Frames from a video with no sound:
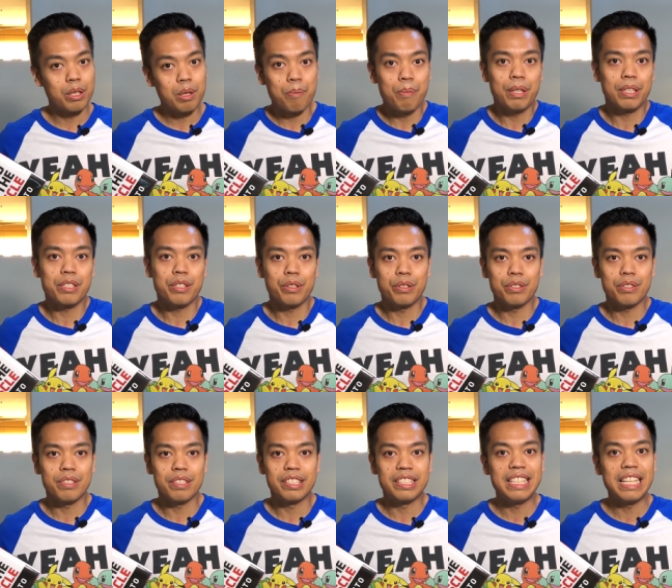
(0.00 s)
the book shows
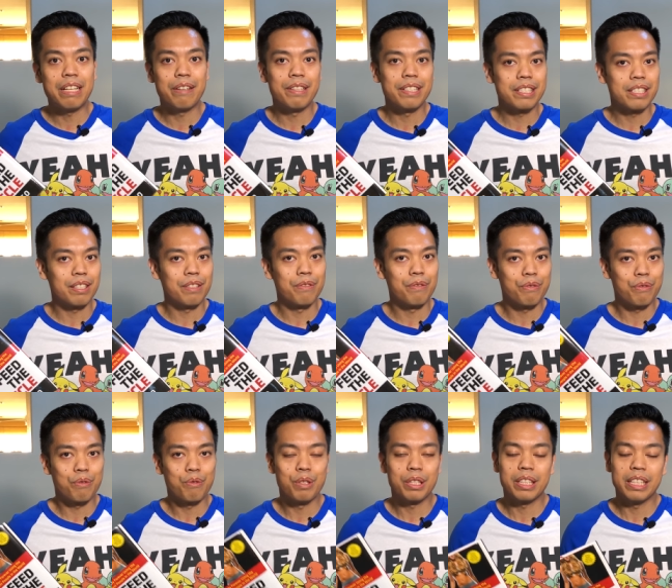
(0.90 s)
you the secrets of
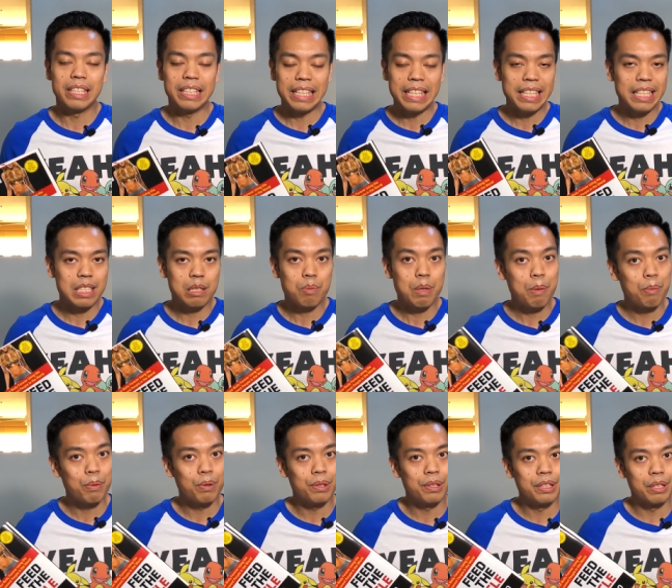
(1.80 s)
what the leanest
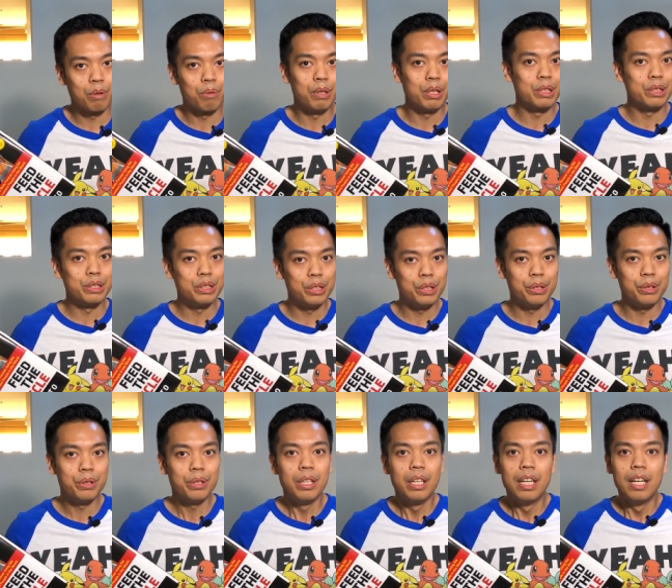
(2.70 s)
people in the world
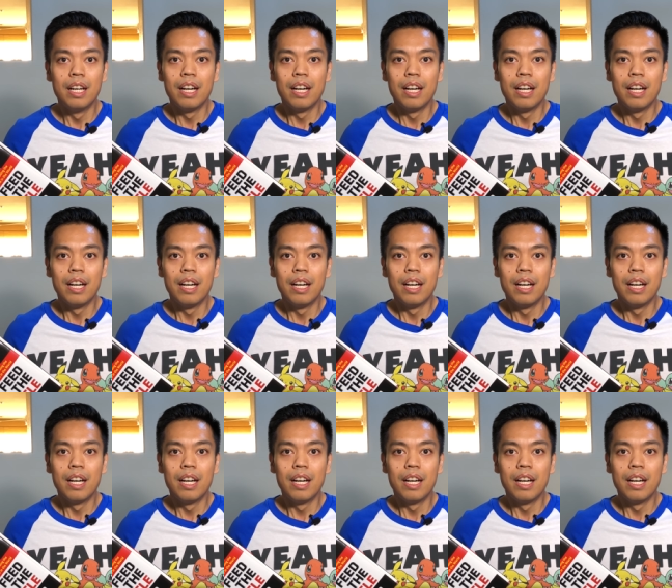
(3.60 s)
do